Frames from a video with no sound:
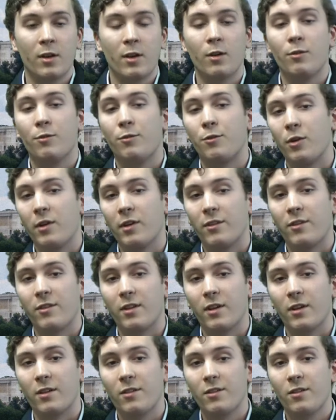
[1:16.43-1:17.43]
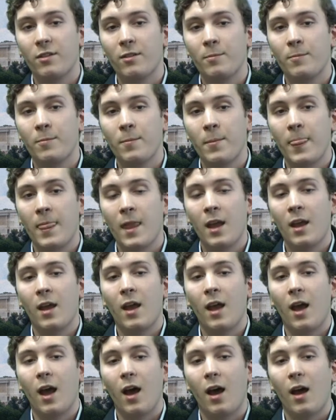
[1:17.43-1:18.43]
For instance,
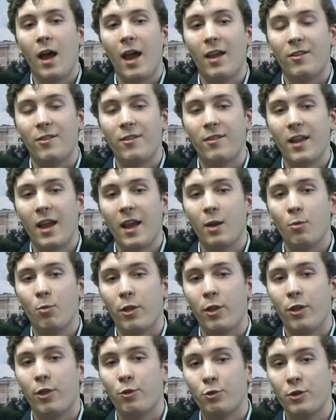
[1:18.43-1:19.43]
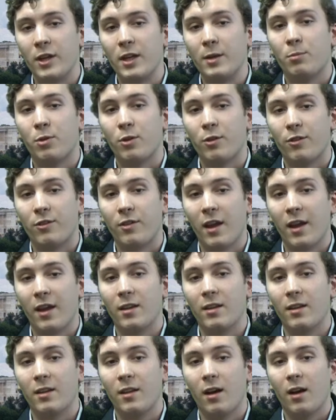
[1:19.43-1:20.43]
a state with
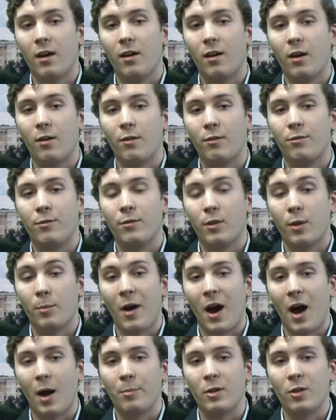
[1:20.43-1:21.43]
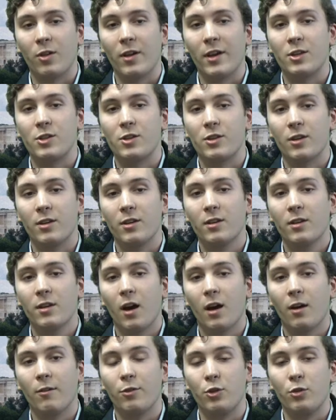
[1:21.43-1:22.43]
3% of the population
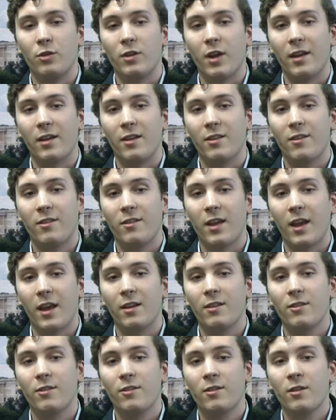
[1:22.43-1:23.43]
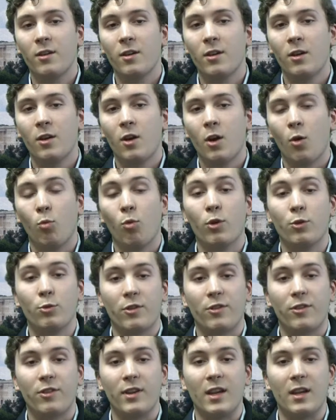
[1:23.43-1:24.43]
of the United States would
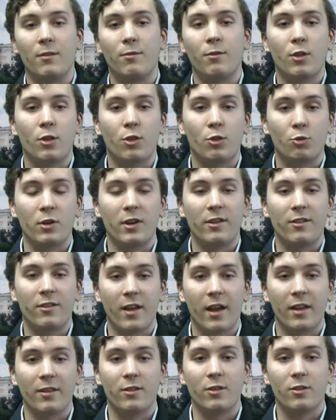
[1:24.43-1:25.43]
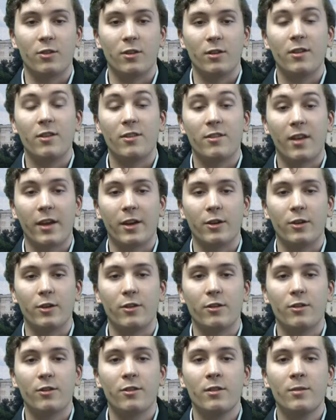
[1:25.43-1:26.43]
receive 3
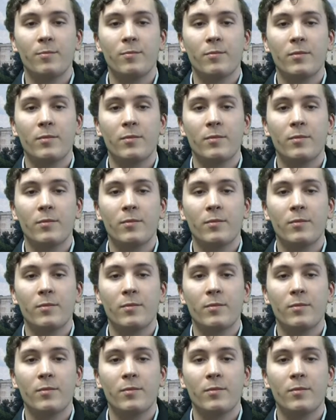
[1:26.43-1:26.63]
senators.